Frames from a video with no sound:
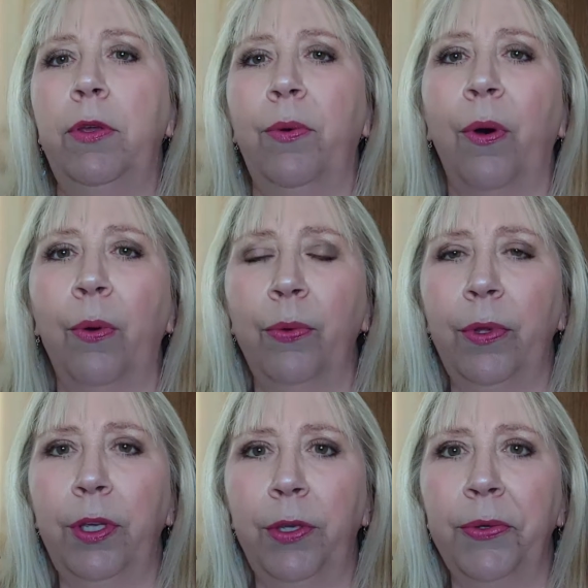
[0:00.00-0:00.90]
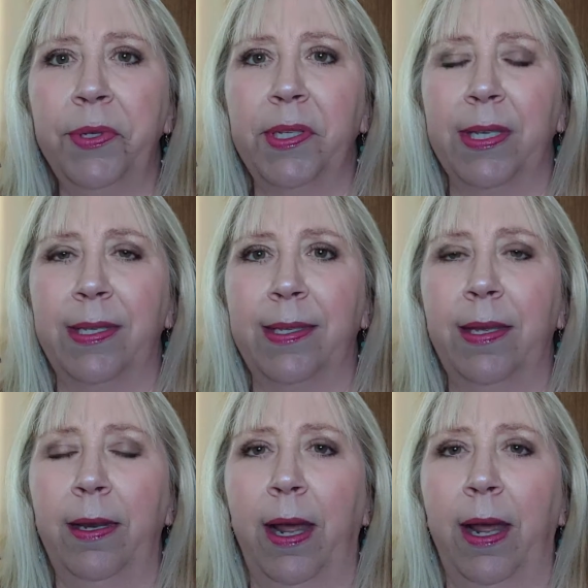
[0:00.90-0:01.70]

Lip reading: You only use this at